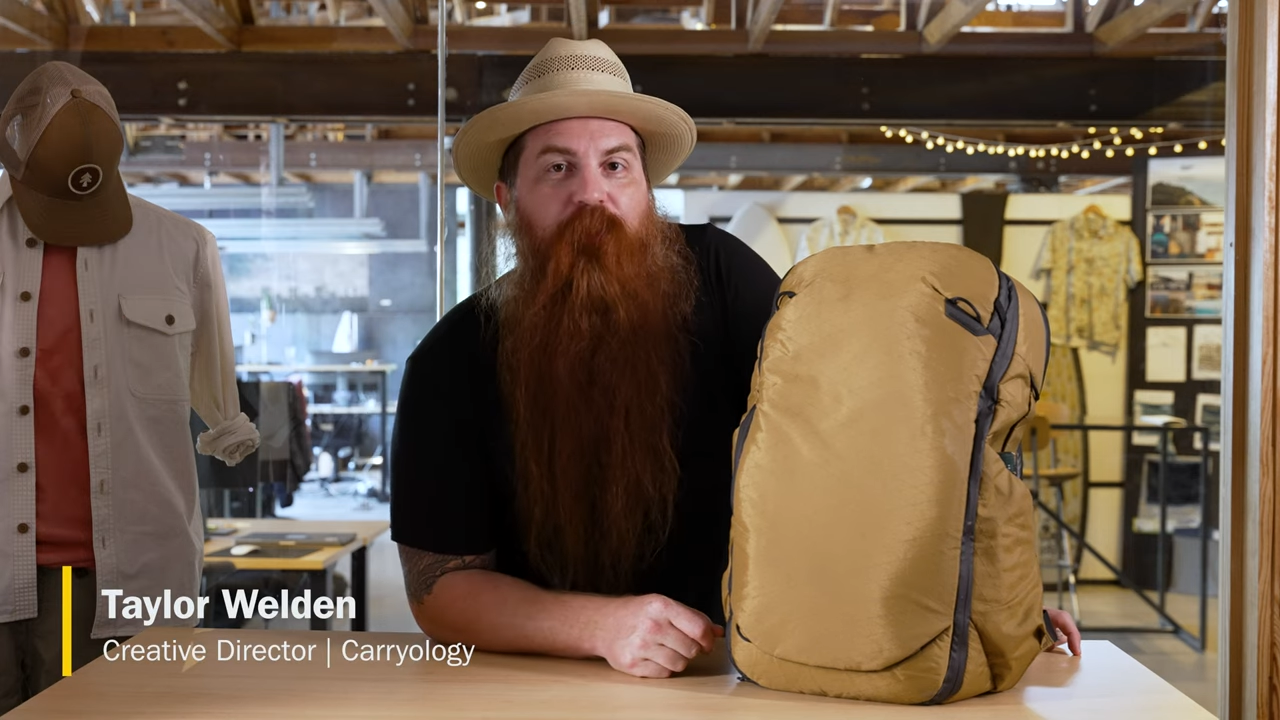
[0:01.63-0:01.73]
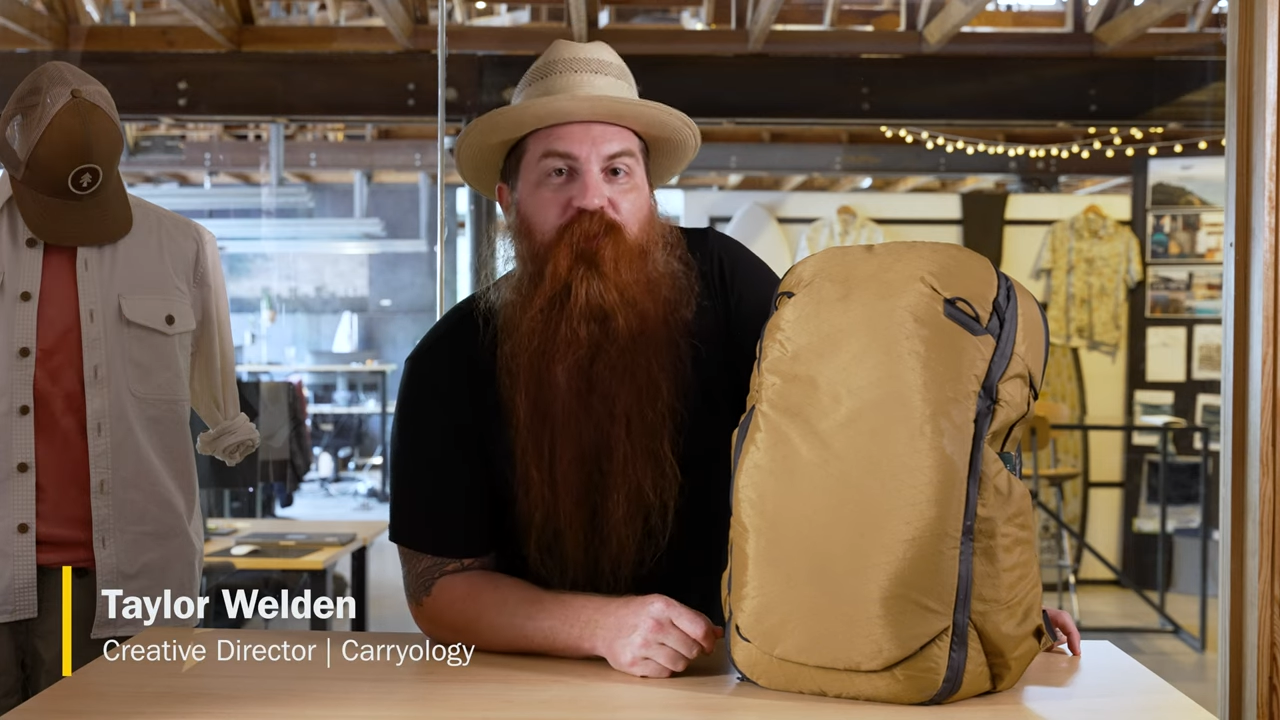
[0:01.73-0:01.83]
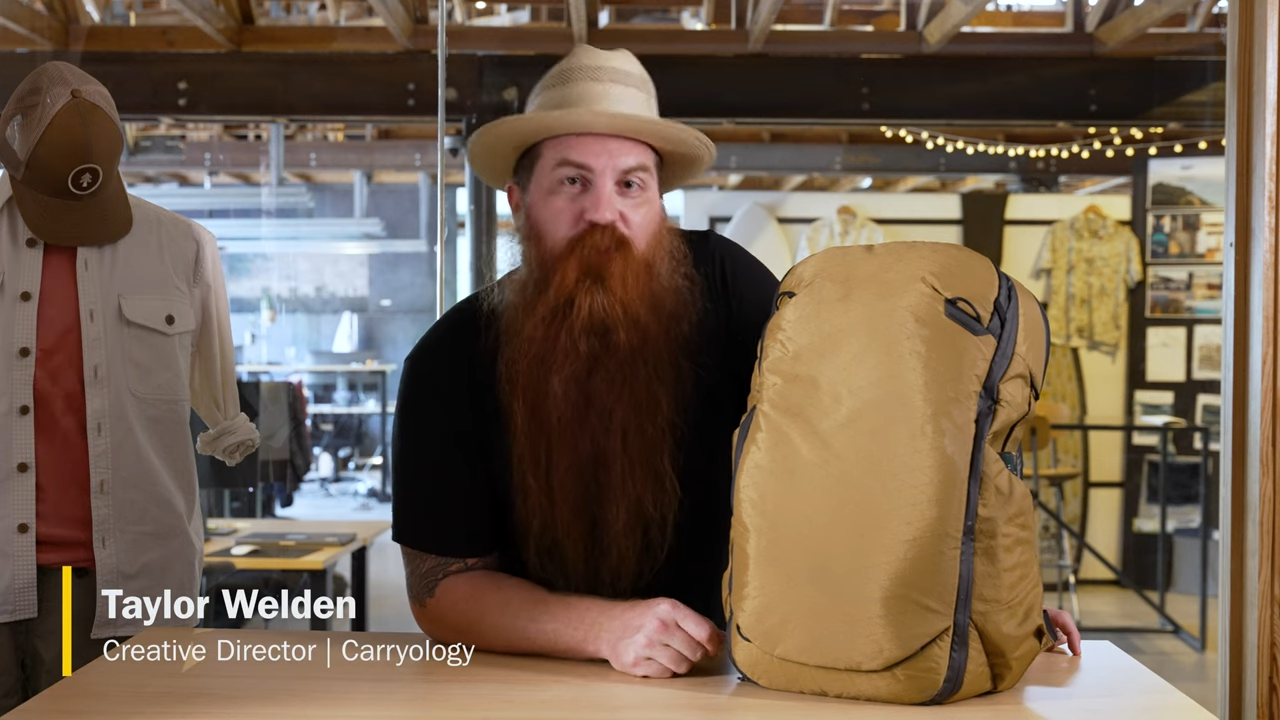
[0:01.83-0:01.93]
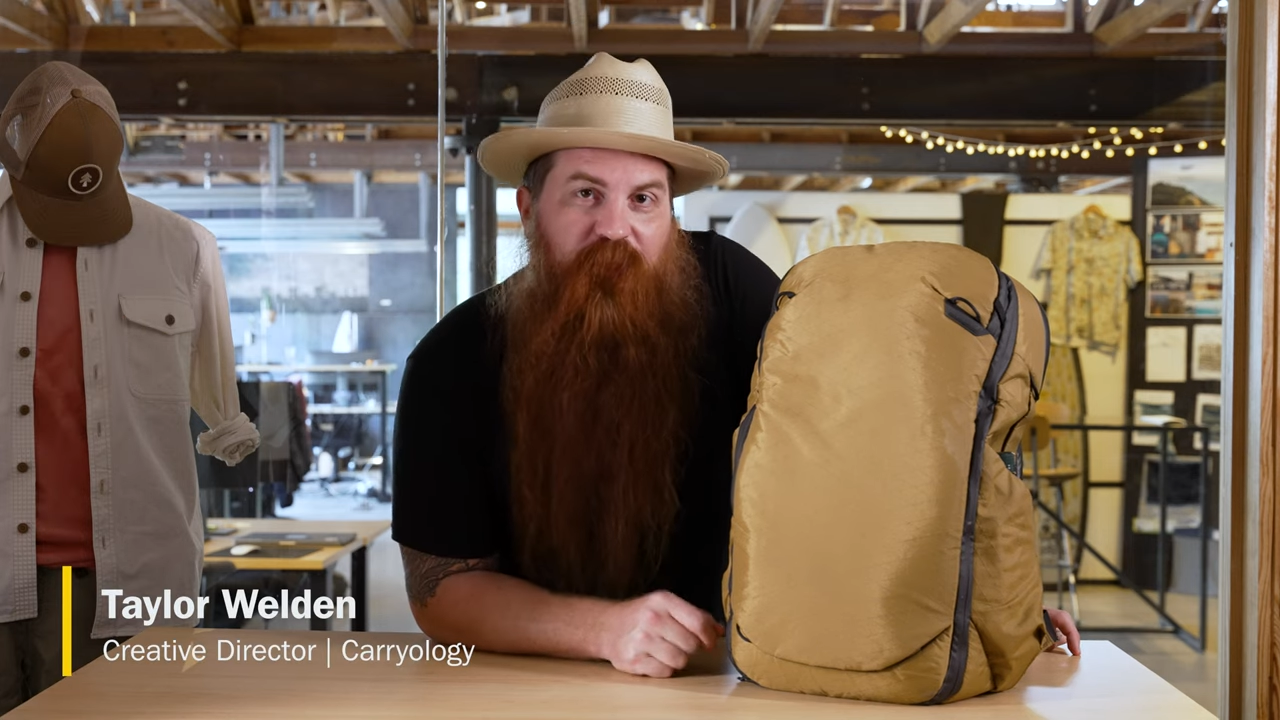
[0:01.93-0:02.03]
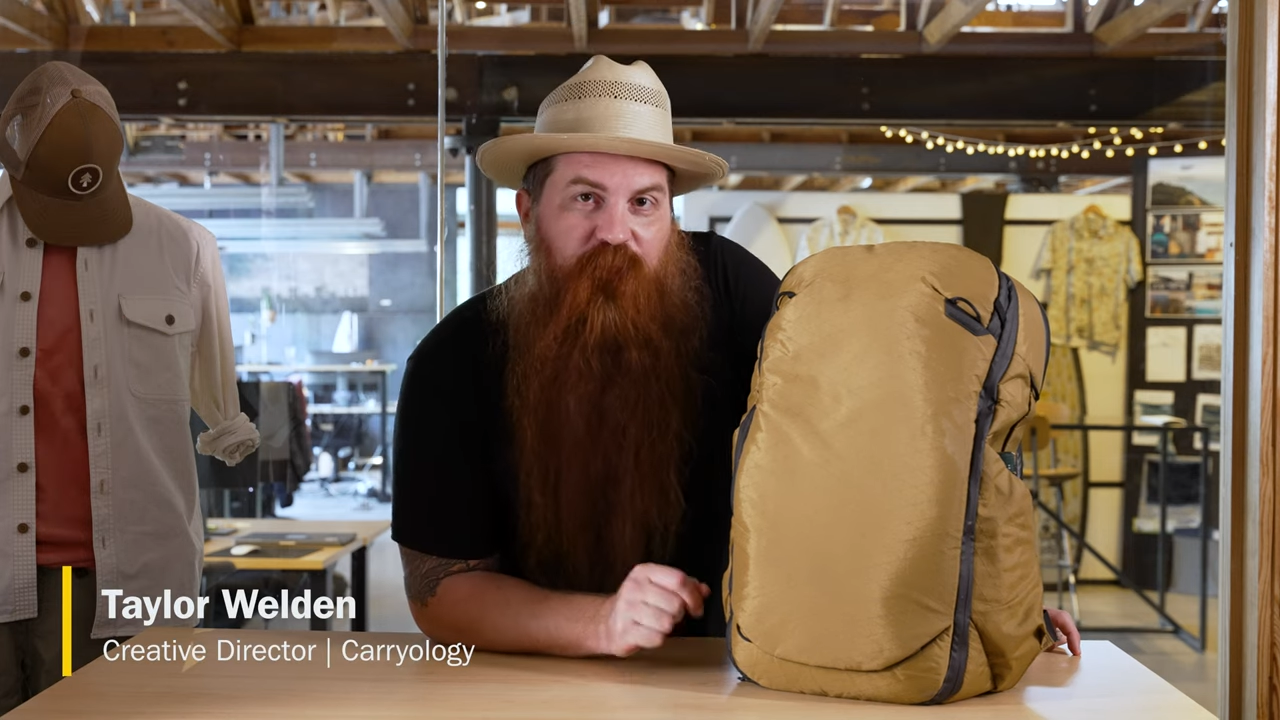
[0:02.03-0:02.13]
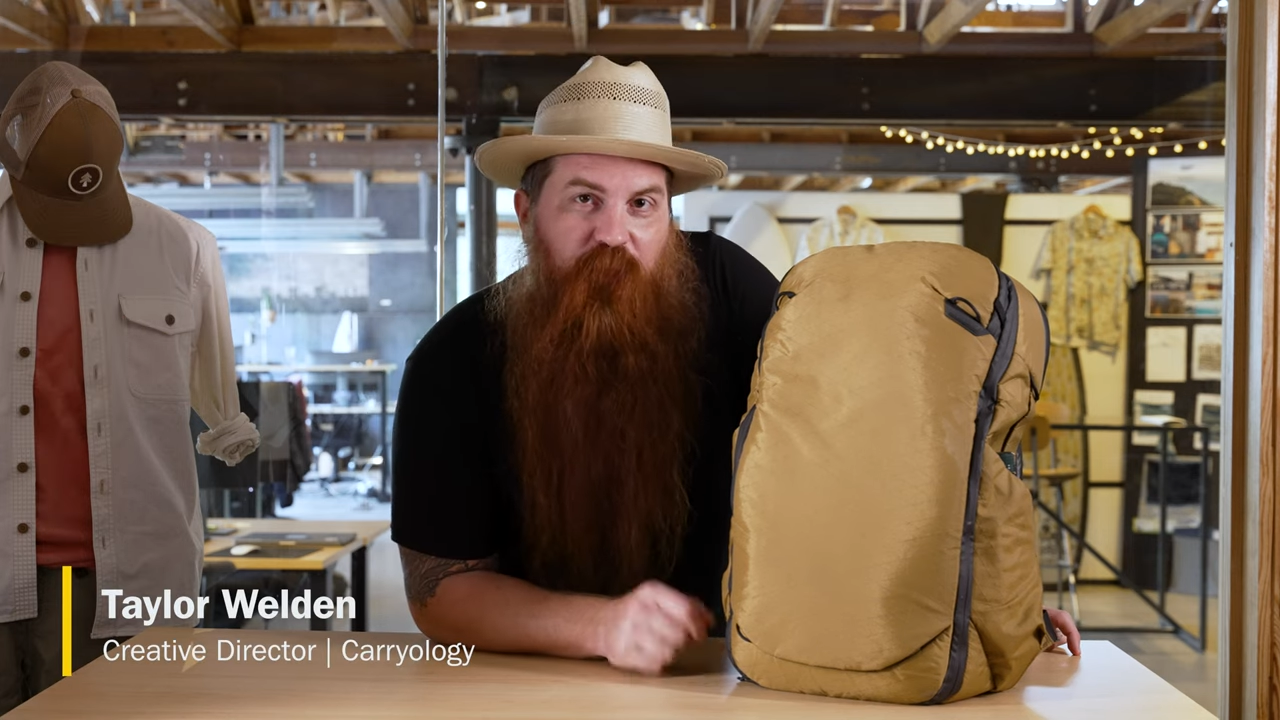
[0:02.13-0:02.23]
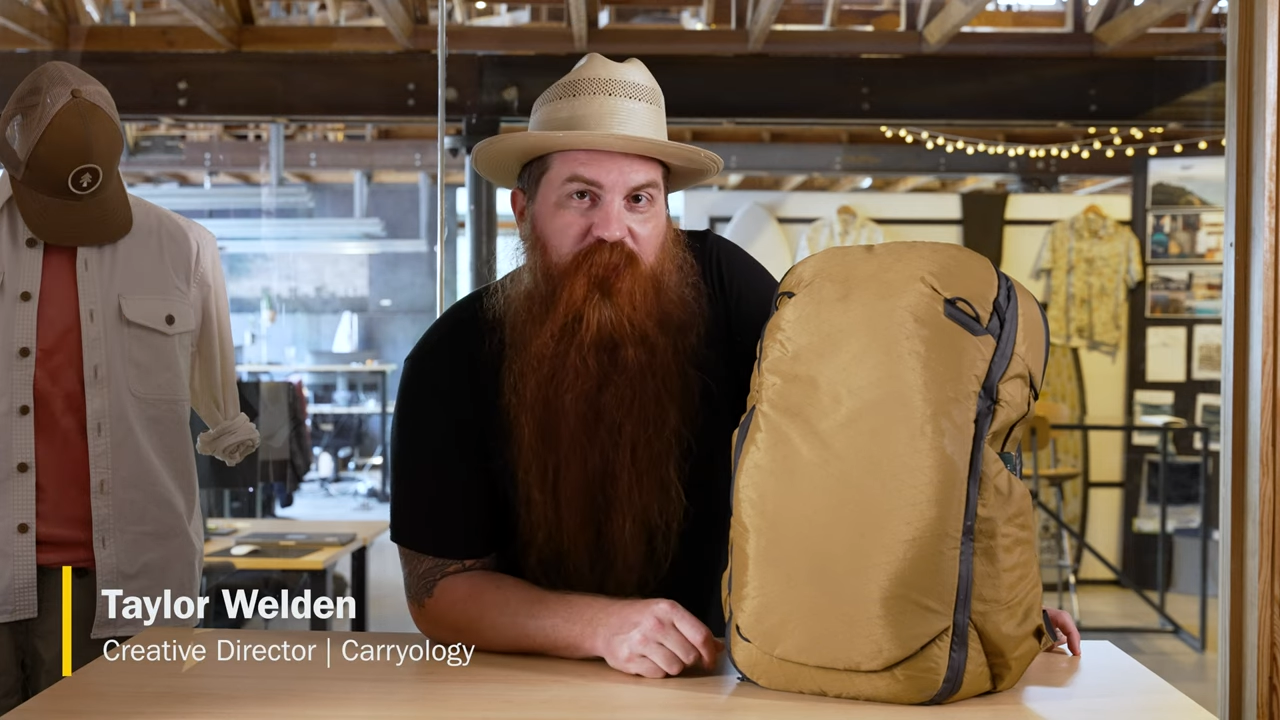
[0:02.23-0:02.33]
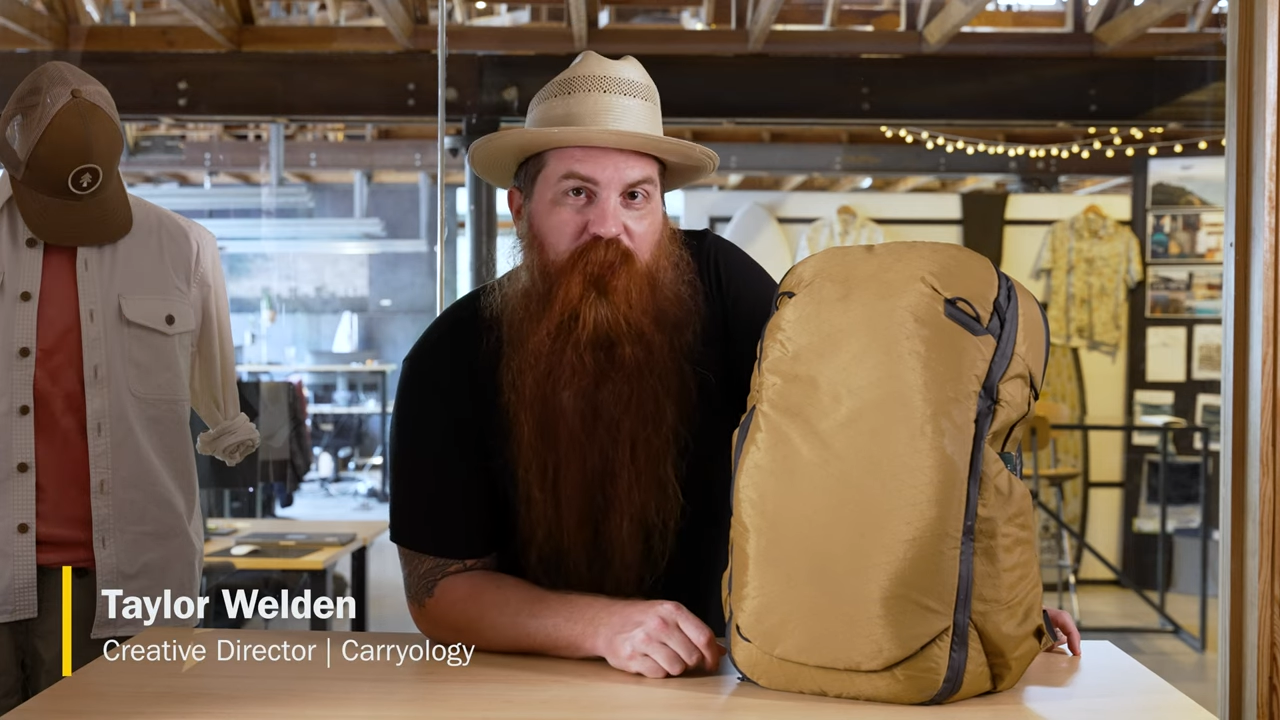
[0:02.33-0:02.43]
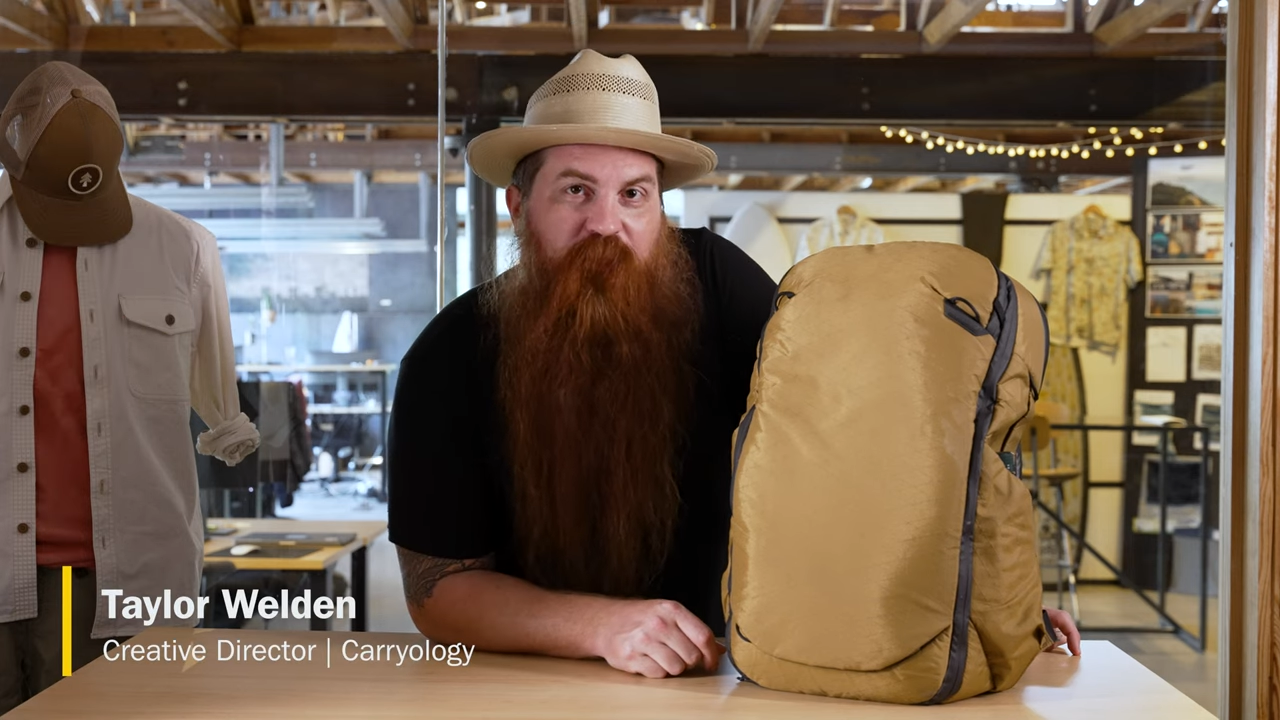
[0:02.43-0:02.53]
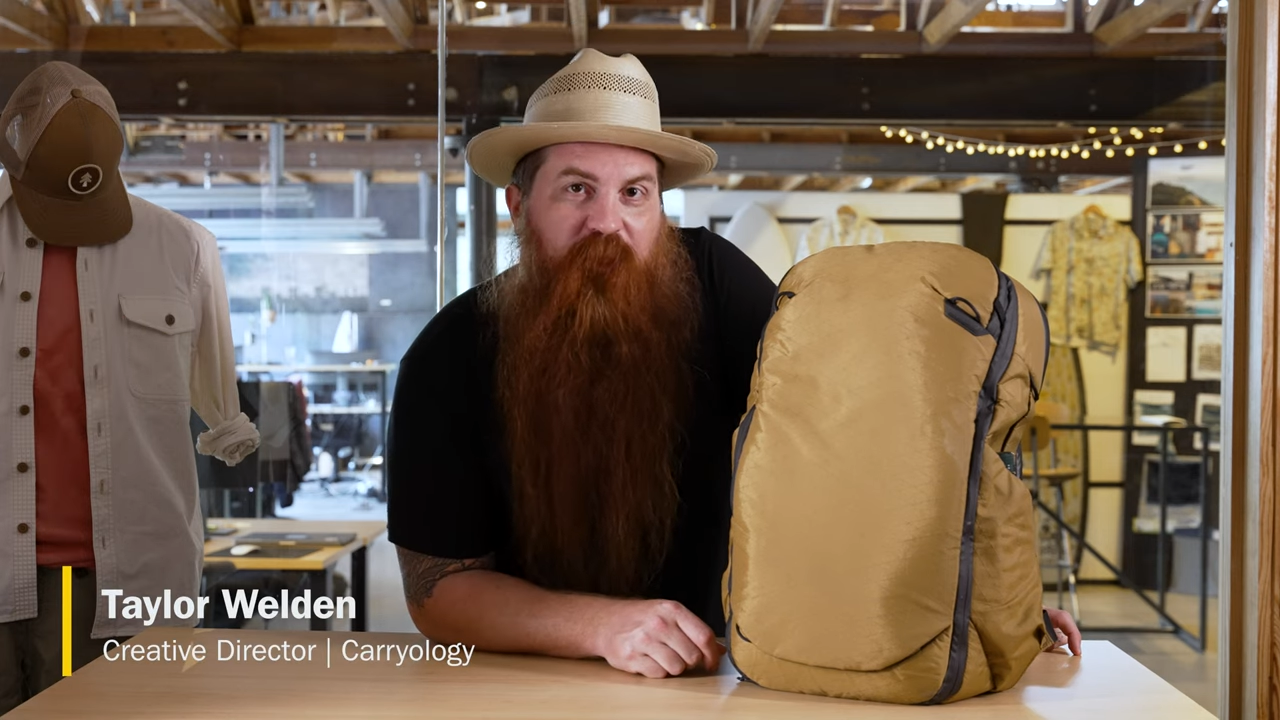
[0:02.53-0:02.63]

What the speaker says: I'm the creative director at